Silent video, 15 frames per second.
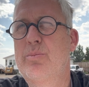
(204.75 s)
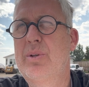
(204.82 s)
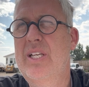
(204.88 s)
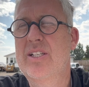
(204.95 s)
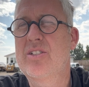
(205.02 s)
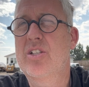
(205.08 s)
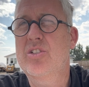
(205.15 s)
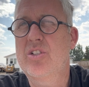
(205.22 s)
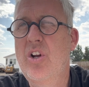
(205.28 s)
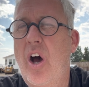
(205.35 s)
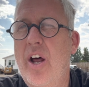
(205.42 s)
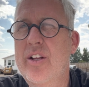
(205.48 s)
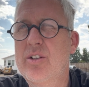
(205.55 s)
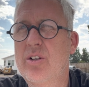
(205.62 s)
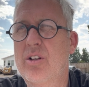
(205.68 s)
because it's
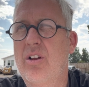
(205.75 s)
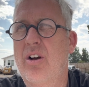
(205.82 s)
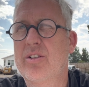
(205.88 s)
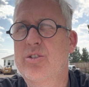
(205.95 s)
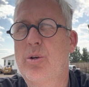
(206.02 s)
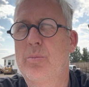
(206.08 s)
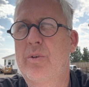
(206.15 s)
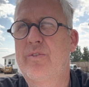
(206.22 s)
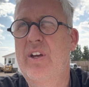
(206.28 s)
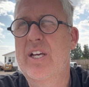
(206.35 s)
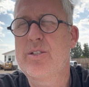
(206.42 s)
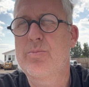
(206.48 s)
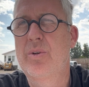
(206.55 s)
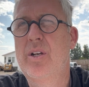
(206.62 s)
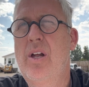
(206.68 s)
not a good long-term
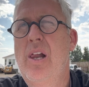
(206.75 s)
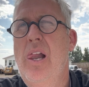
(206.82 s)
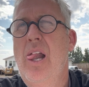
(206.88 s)
investment.